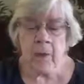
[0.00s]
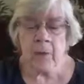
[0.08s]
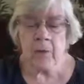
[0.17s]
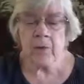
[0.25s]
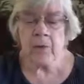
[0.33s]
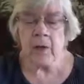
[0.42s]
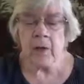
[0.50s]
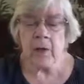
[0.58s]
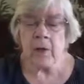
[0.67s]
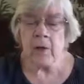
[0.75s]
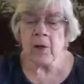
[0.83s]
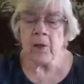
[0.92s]
Sitting in
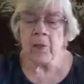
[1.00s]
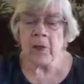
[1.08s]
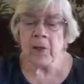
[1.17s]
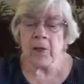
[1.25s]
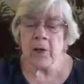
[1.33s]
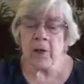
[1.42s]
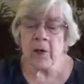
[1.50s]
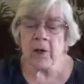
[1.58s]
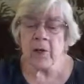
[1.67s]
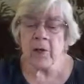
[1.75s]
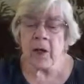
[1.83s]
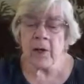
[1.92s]
a nearby chair,
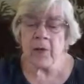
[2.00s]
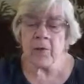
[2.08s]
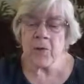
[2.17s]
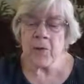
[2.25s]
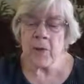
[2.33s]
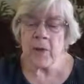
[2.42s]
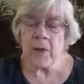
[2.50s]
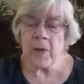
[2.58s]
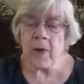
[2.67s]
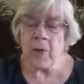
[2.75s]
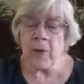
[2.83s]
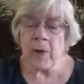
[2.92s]
Janus saw a
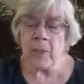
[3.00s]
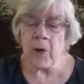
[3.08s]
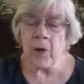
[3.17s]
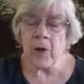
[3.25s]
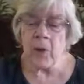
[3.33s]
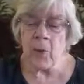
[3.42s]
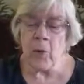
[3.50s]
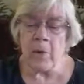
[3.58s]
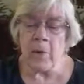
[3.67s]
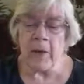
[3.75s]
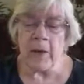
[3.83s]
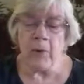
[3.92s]
yellowing Mauna Loa
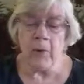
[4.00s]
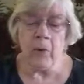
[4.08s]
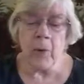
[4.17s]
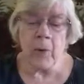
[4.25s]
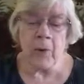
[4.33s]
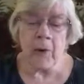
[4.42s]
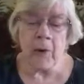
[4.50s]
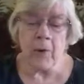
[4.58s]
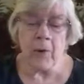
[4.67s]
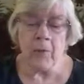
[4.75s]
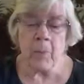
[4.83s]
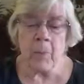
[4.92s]
plant growing out
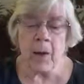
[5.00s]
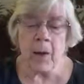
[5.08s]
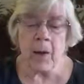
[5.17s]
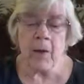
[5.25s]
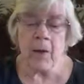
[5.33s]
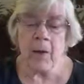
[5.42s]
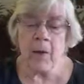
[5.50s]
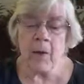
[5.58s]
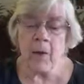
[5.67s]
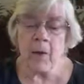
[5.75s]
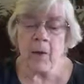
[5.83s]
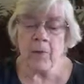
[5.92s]
of a pot
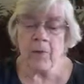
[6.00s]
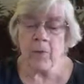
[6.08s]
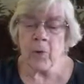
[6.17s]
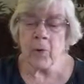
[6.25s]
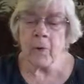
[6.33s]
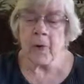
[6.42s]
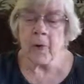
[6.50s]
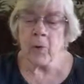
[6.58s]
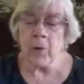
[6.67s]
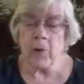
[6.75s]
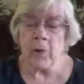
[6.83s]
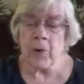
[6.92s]
on the floor by the
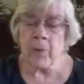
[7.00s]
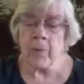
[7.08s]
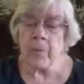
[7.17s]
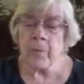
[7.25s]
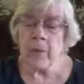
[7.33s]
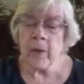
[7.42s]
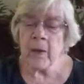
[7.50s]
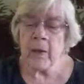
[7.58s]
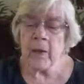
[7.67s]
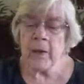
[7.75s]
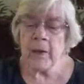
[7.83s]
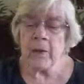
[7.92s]
window. He
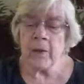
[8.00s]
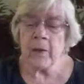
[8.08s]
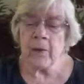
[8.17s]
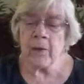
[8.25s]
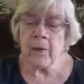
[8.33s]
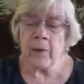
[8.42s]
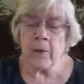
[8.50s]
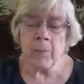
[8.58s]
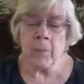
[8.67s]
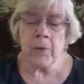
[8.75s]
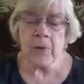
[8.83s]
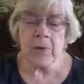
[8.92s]
leaned a little and
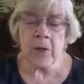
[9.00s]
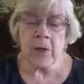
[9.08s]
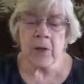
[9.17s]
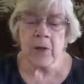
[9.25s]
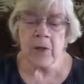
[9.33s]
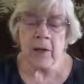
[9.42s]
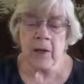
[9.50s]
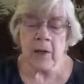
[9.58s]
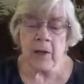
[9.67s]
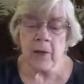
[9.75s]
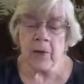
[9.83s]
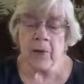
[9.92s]
put his hand
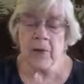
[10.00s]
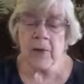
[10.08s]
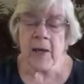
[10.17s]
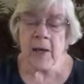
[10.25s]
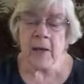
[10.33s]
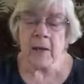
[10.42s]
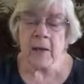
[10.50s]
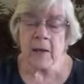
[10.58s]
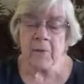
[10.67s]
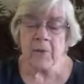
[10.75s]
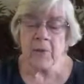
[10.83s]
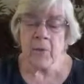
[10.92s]
gently on the sad
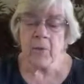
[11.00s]
leaves.